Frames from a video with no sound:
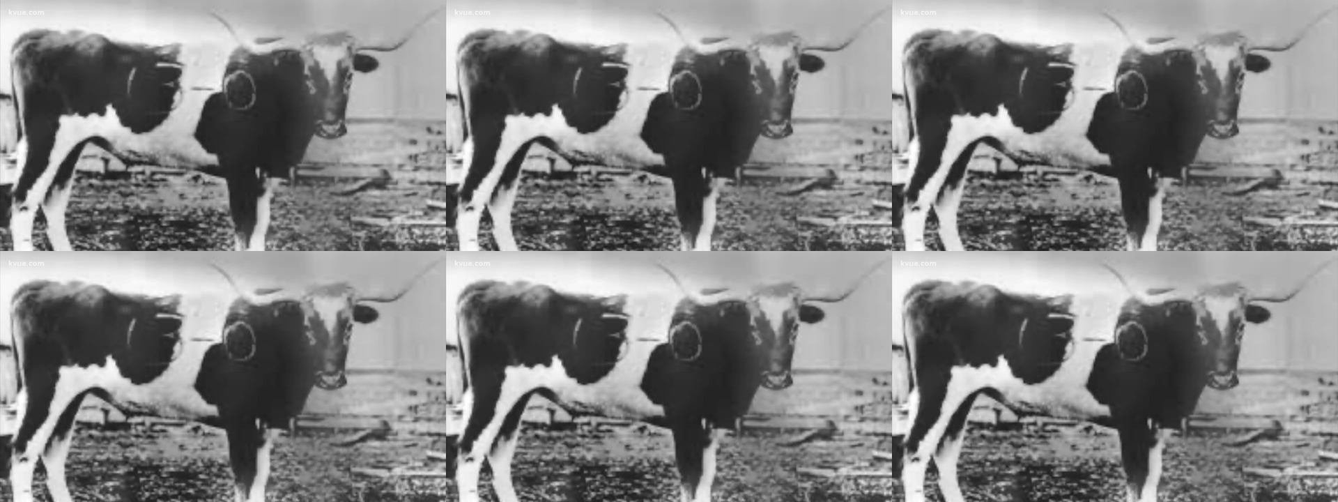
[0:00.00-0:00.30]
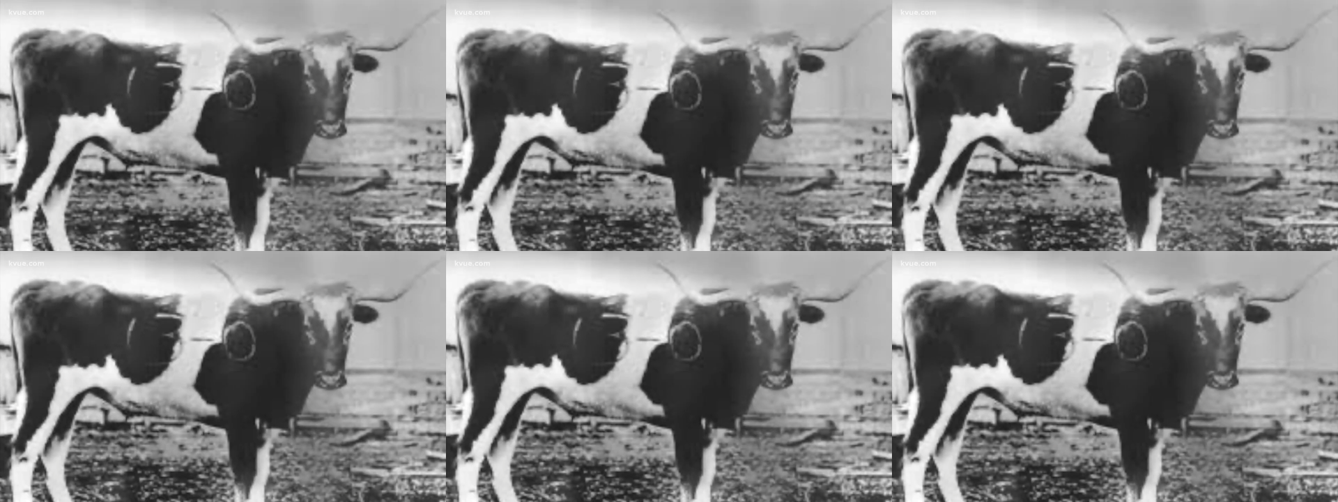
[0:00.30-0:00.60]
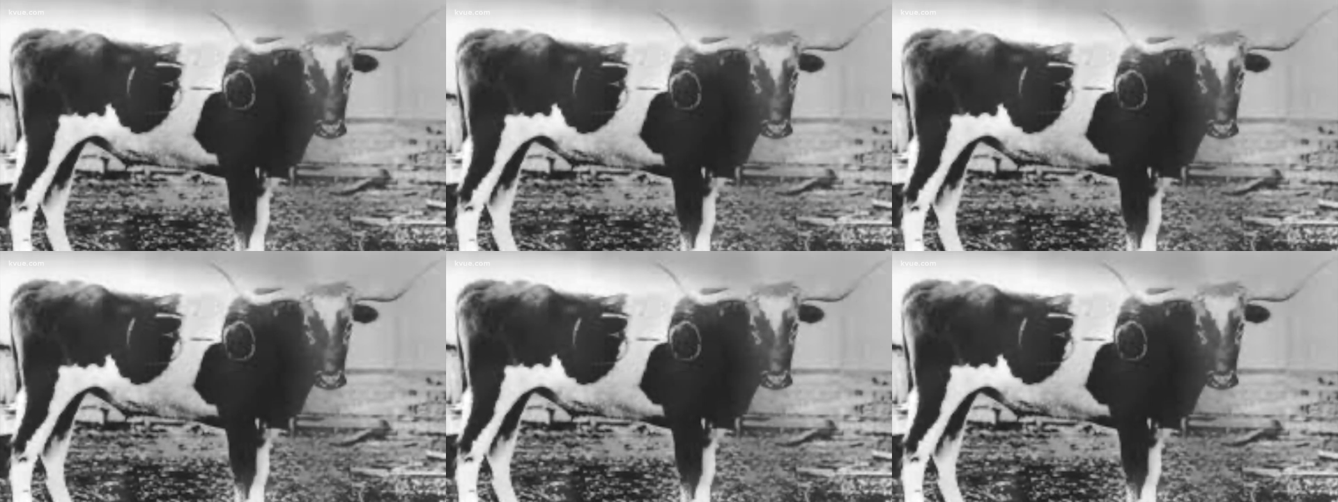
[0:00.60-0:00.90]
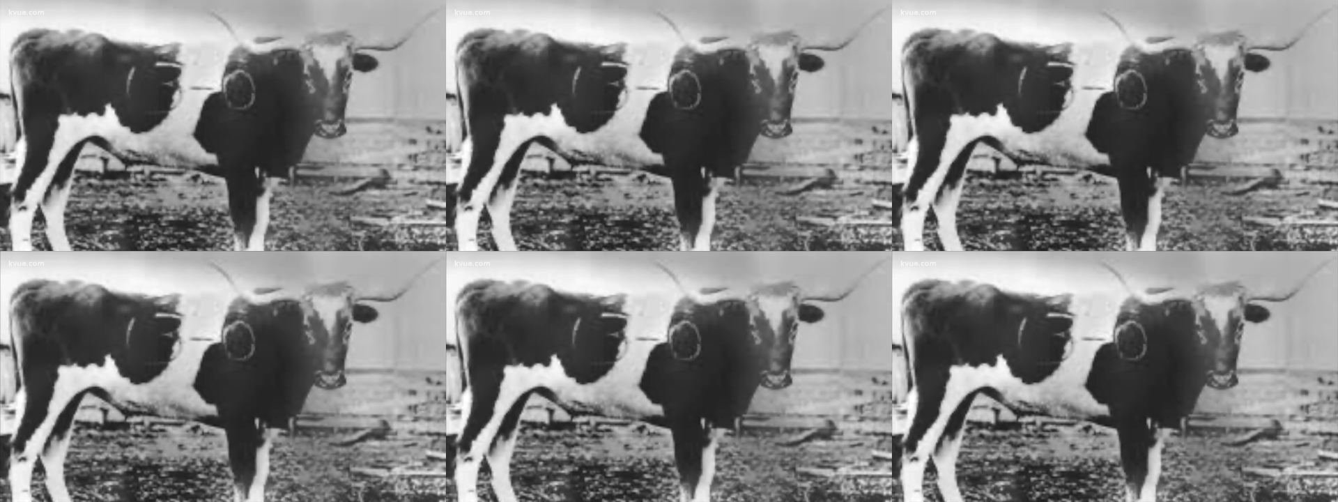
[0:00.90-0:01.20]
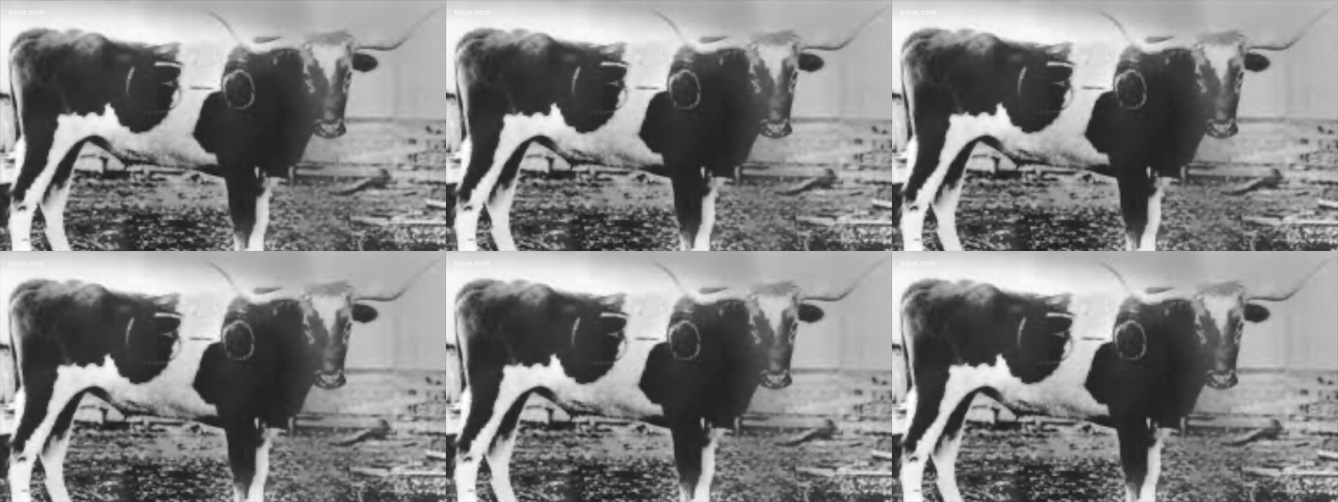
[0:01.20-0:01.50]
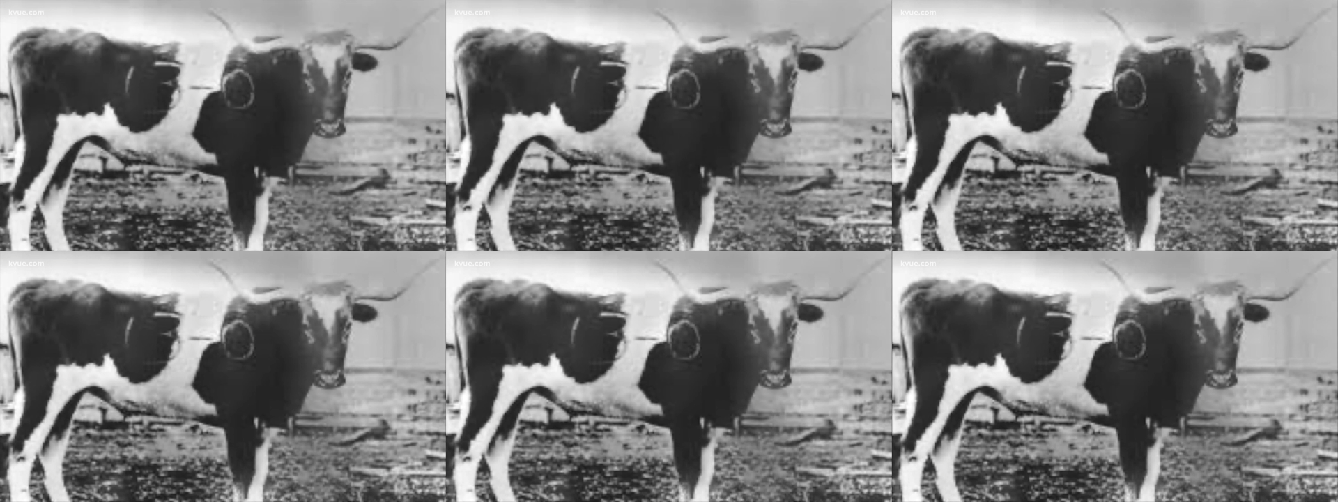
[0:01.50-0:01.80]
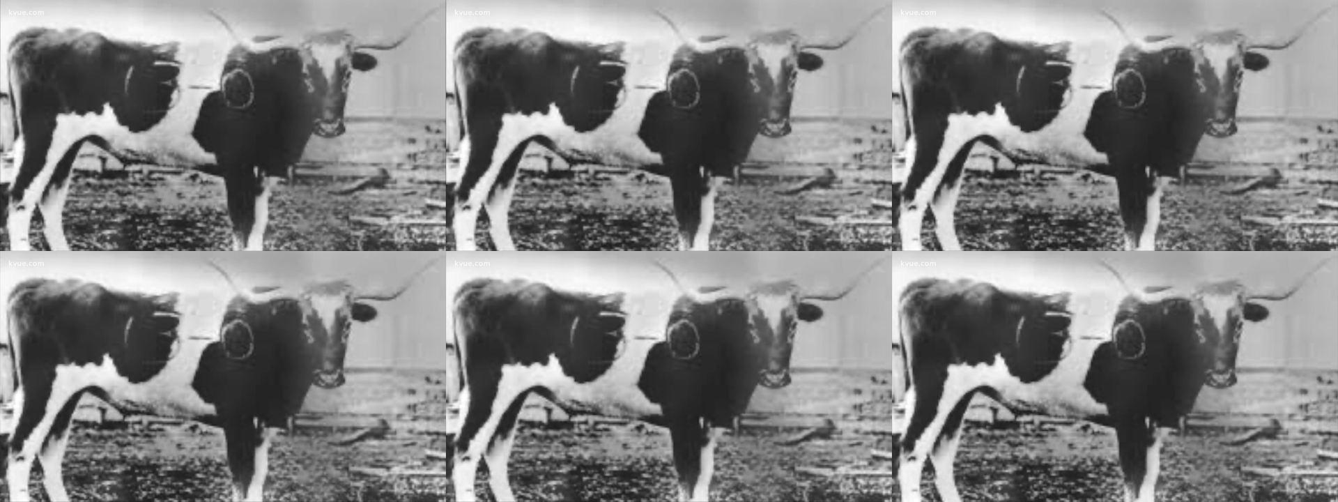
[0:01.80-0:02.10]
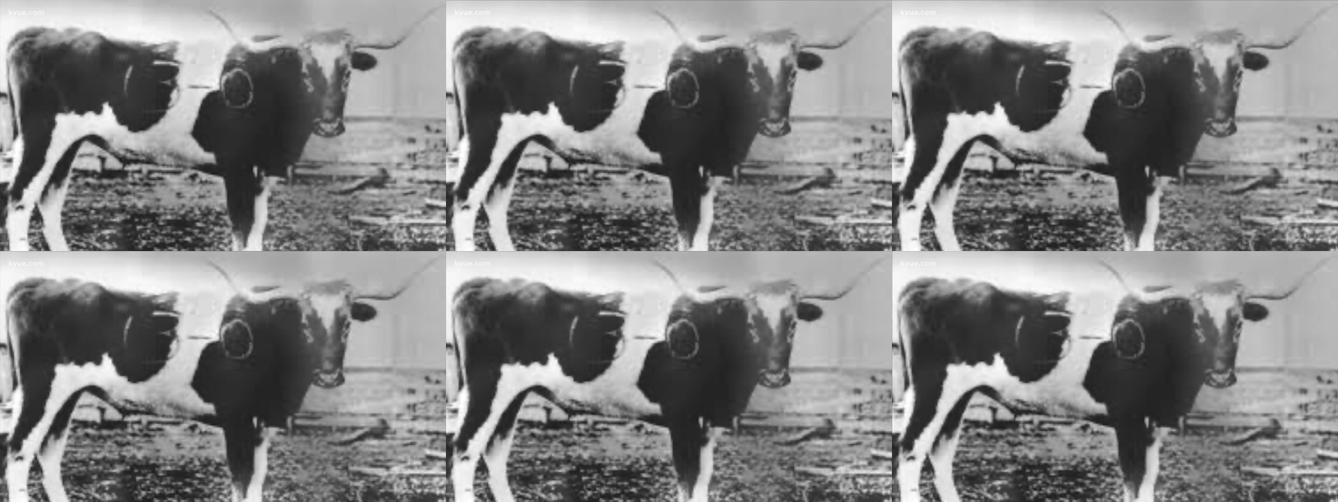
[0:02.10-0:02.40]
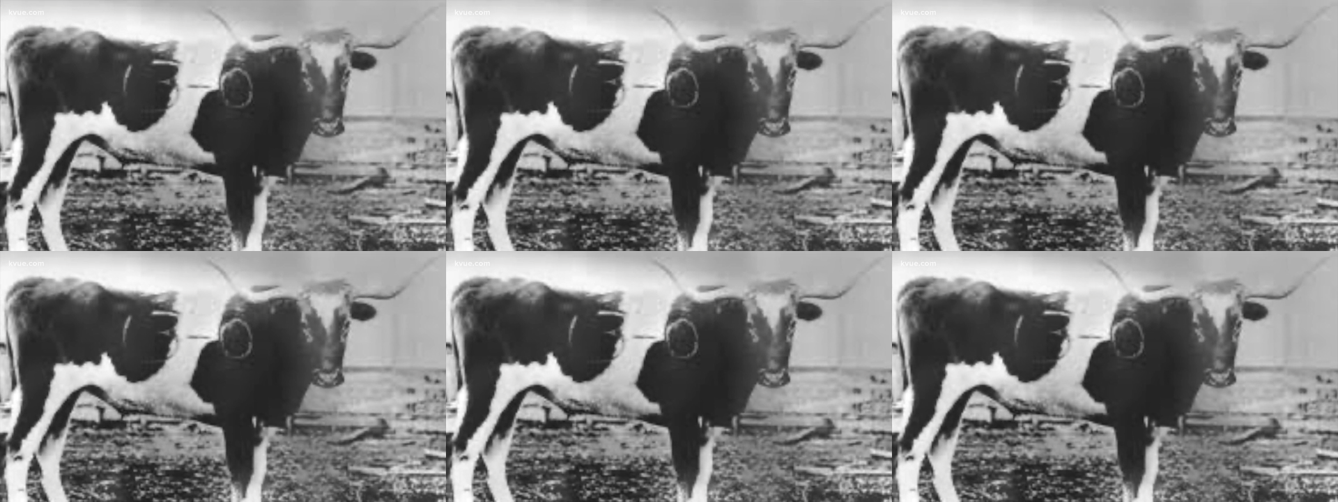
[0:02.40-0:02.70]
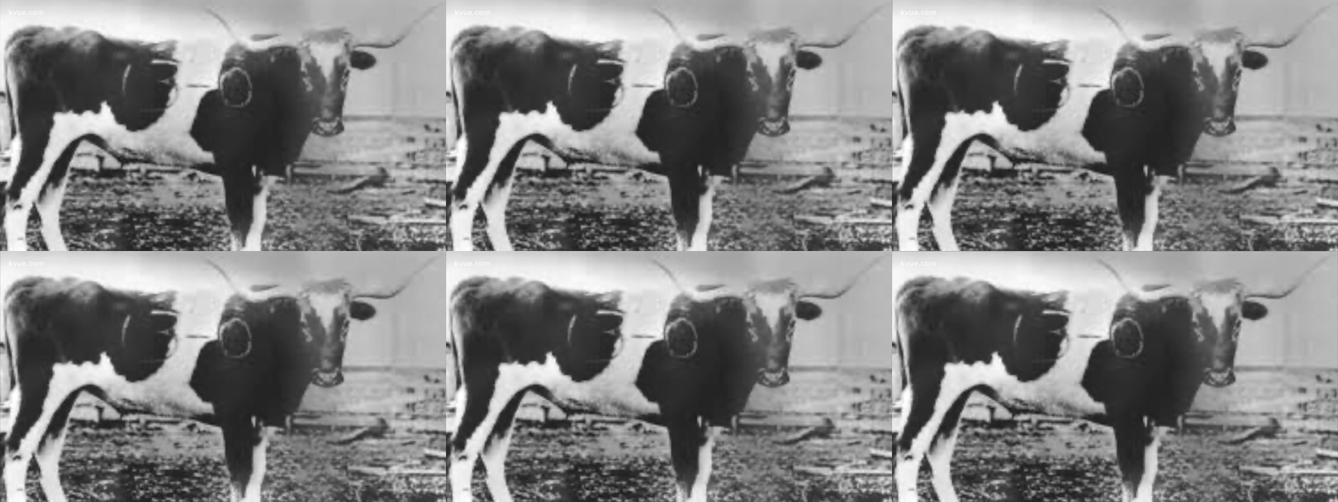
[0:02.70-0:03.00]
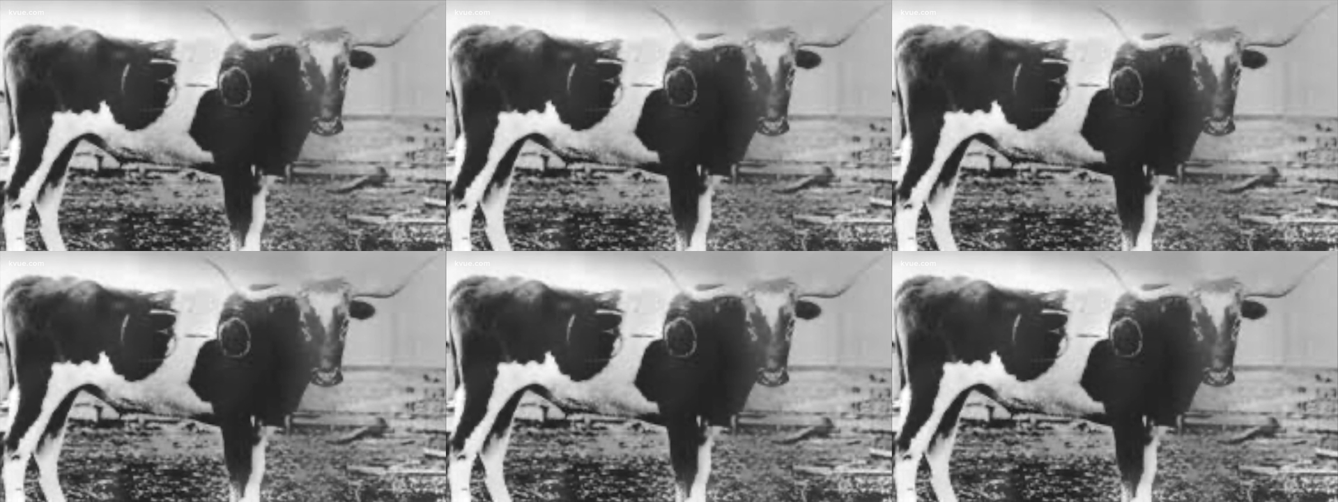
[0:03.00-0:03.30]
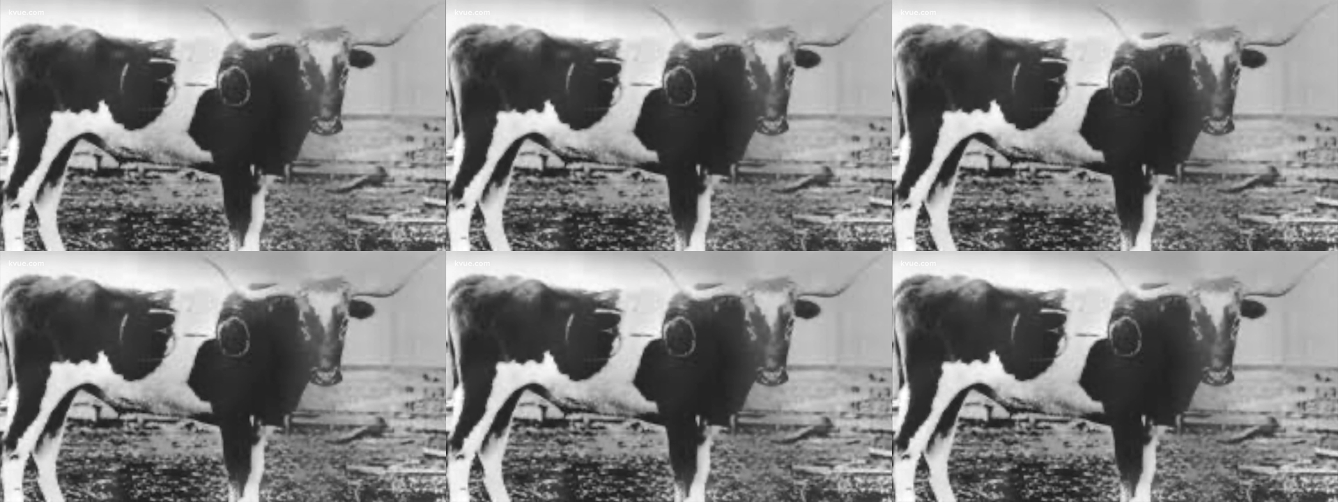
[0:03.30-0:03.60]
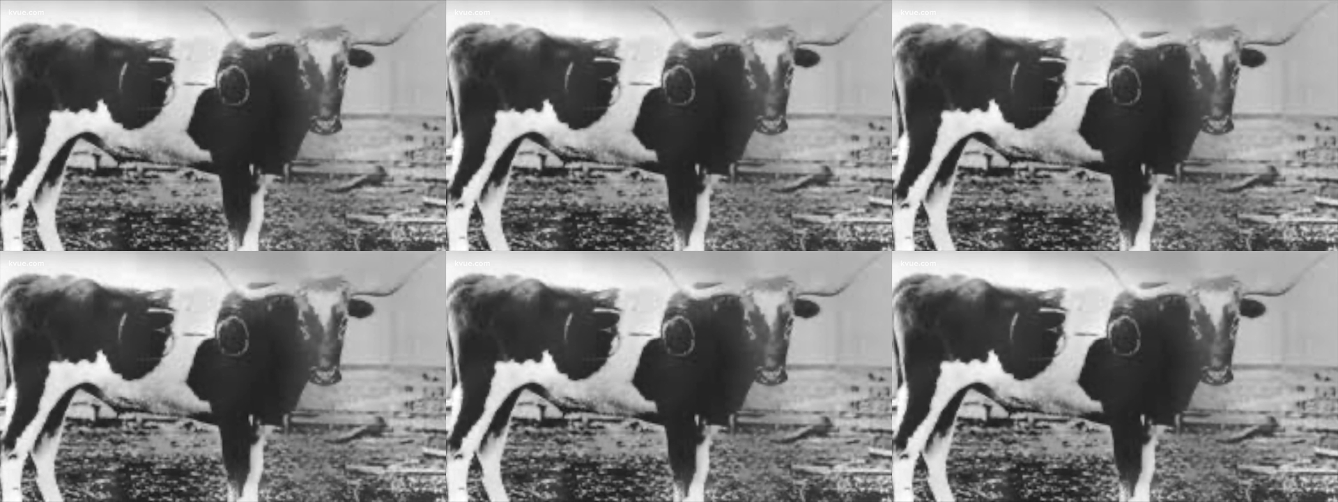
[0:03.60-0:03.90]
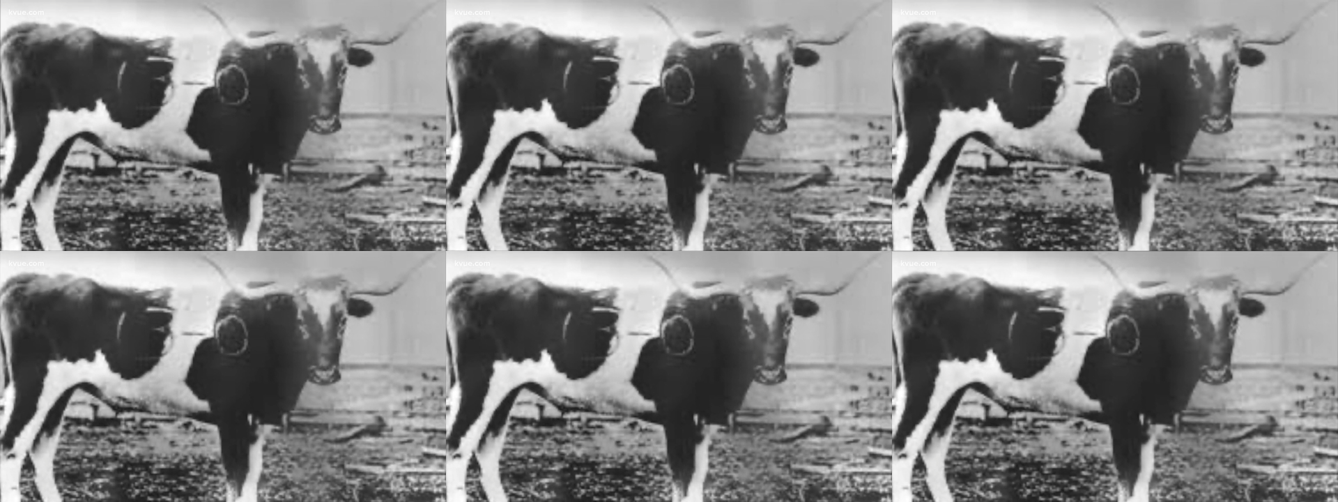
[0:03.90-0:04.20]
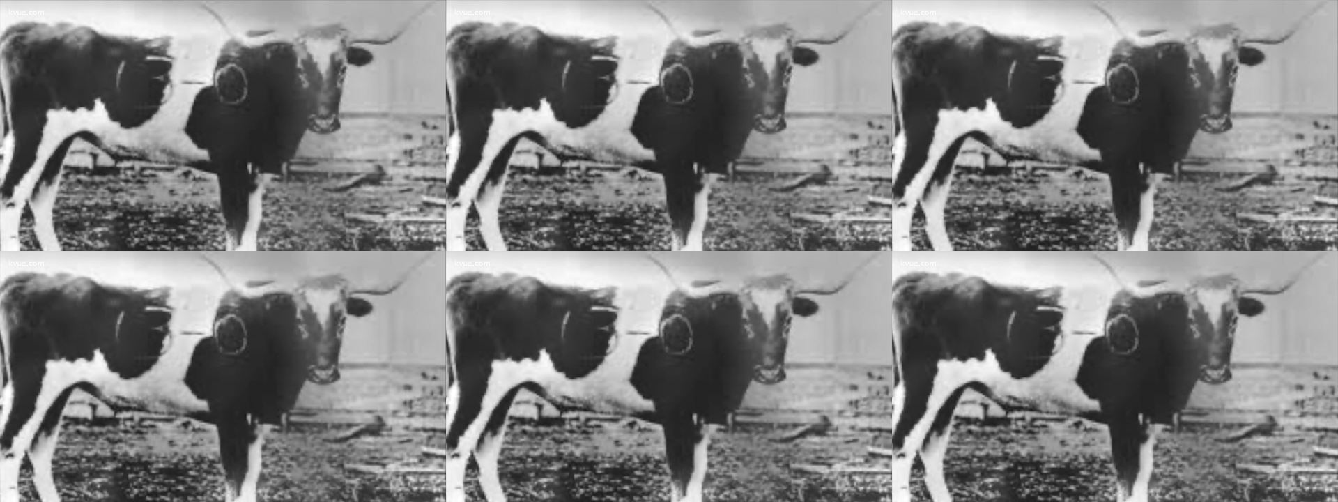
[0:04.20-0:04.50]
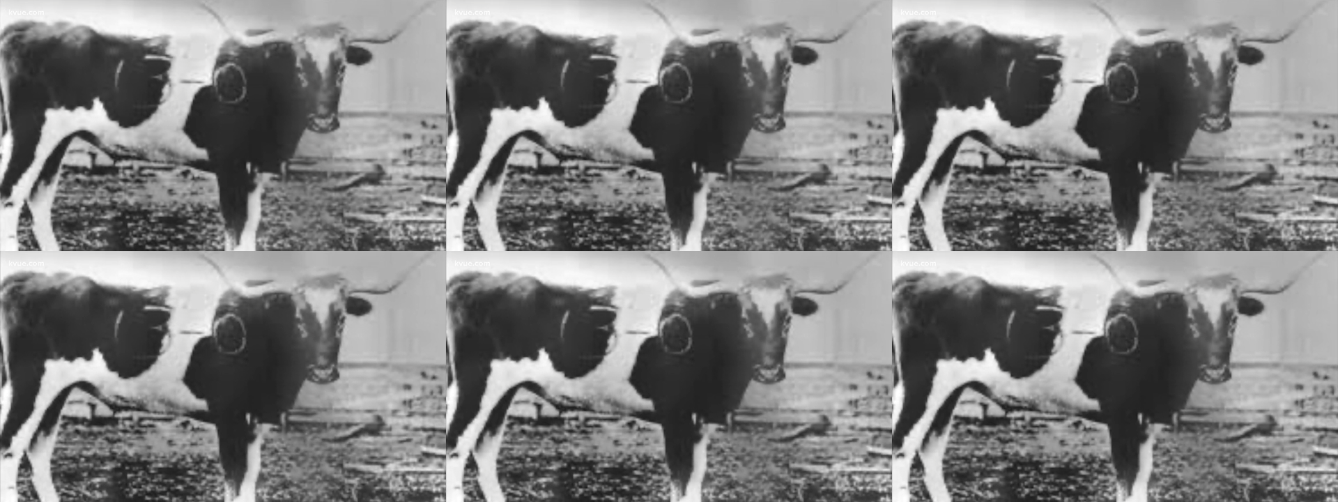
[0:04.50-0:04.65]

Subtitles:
No face is visible, so there are no lips to read.